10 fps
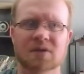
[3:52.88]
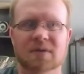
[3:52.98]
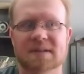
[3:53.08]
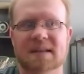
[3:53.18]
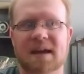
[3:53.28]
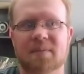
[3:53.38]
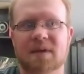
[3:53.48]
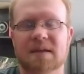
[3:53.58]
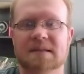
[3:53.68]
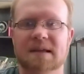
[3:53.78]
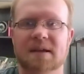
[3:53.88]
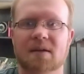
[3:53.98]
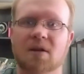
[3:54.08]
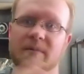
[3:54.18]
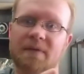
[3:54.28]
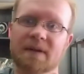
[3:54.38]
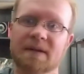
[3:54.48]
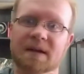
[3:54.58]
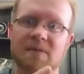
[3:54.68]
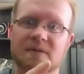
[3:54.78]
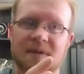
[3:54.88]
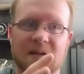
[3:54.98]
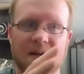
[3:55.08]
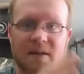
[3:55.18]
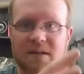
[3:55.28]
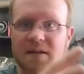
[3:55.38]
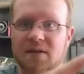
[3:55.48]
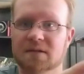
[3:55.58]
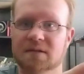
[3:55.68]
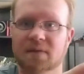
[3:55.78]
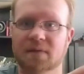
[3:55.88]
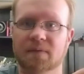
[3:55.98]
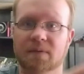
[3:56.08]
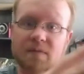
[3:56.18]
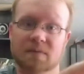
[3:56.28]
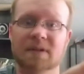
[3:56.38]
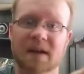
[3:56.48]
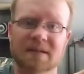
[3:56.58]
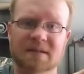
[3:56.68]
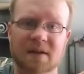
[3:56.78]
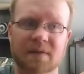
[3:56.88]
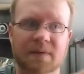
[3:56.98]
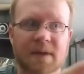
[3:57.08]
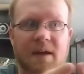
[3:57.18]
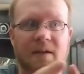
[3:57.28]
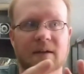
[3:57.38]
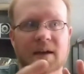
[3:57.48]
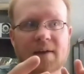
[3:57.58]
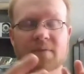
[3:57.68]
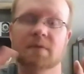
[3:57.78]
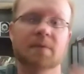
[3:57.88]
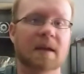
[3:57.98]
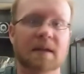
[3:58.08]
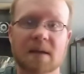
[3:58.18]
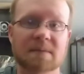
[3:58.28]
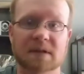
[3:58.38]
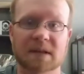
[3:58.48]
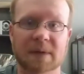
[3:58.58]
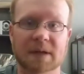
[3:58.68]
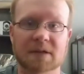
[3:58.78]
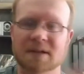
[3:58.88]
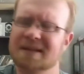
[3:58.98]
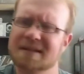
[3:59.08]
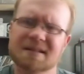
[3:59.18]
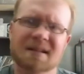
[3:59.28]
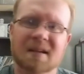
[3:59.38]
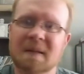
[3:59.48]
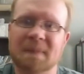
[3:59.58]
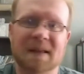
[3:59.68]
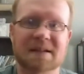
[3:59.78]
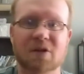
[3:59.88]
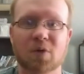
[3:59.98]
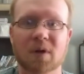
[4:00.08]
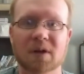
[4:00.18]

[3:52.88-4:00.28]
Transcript: So as that being said, all my free time is doing kind of this other stuff, this real life stuff, that I haven't been playing games all that much, and that's how it